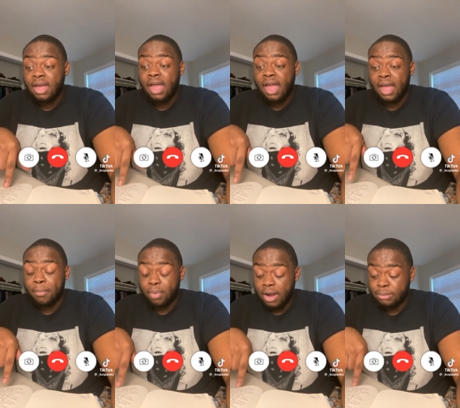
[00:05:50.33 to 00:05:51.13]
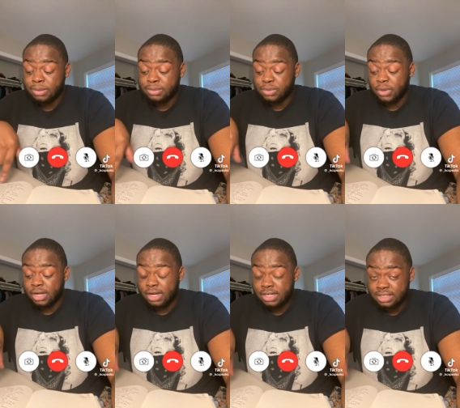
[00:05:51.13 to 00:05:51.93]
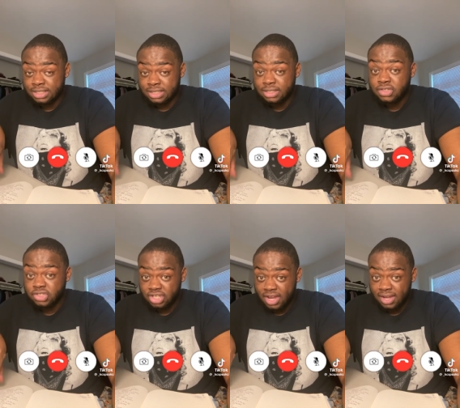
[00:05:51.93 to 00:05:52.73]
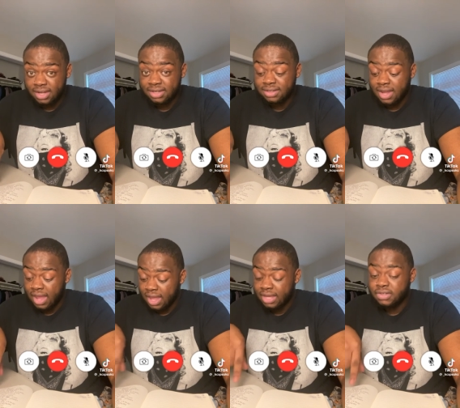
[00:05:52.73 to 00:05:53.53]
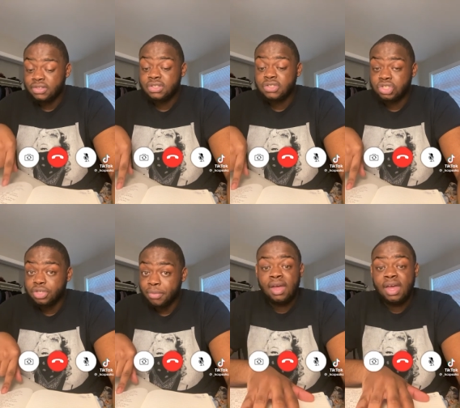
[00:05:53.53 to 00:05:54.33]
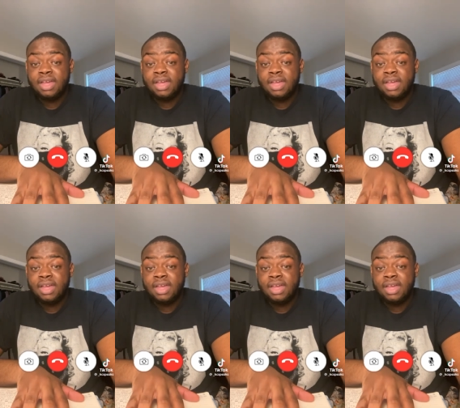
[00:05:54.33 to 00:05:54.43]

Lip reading: Had problems with cousin Jay and Jamari.